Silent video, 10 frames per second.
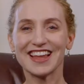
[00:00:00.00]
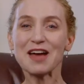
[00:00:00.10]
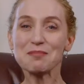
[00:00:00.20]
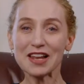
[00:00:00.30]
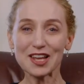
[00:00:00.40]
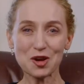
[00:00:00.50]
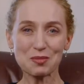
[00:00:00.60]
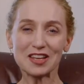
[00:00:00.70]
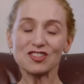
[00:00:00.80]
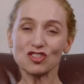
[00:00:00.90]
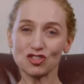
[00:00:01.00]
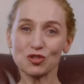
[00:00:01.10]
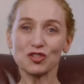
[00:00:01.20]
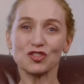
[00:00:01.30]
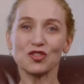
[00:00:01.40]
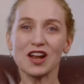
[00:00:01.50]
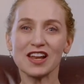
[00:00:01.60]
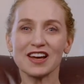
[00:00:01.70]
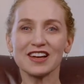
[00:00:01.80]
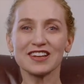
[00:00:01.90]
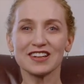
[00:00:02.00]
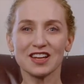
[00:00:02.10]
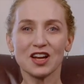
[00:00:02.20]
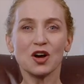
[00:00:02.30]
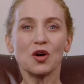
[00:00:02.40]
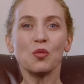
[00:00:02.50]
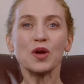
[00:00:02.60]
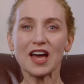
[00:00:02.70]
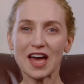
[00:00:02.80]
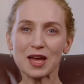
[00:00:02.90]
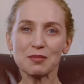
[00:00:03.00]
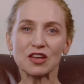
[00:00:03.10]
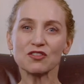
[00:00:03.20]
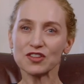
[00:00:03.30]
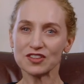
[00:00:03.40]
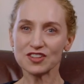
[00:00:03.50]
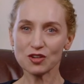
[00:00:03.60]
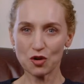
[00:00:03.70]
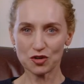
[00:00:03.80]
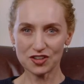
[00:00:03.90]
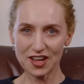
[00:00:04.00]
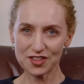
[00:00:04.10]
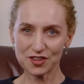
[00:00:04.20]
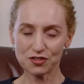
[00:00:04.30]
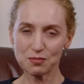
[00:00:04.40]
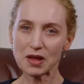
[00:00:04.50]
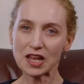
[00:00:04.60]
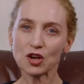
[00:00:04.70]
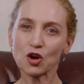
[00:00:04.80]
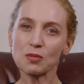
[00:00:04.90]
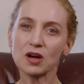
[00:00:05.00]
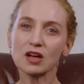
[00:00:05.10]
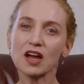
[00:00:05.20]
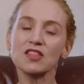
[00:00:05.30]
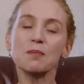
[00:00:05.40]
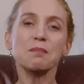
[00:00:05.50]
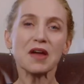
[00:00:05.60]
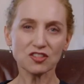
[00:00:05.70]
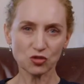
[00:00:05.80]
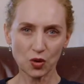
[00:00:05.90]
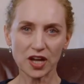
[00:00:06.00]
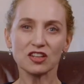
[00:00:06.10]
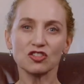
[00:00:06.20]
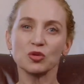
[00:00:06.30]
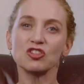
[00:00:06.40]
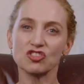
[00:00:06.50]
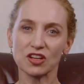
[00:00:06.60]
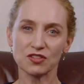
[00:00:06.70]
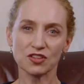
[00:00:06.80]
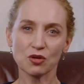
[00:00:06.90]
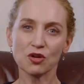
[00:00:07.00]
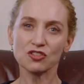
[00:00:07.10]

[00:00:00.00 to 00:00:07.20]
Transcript: At Melanoma Institute Australia, we are aiming for zero deaths from melanoma, and the best way to achieve zero